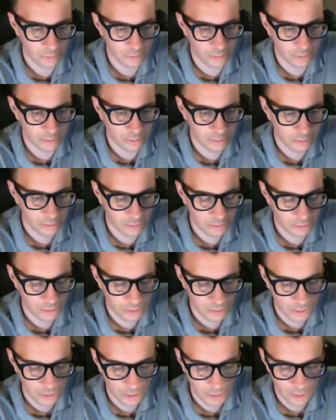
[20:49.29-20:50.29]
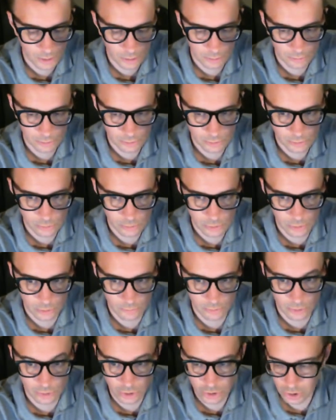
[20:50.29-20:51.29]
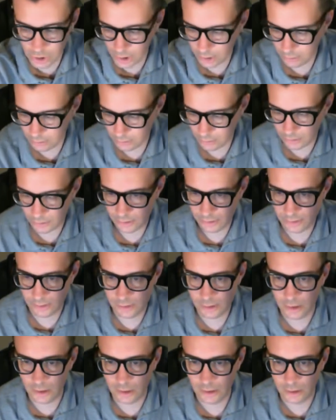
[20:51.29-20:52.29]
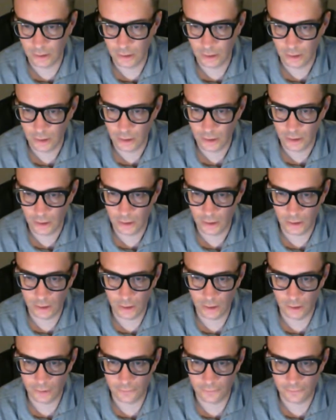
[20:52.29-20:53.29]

I'm going to switch over channels to see if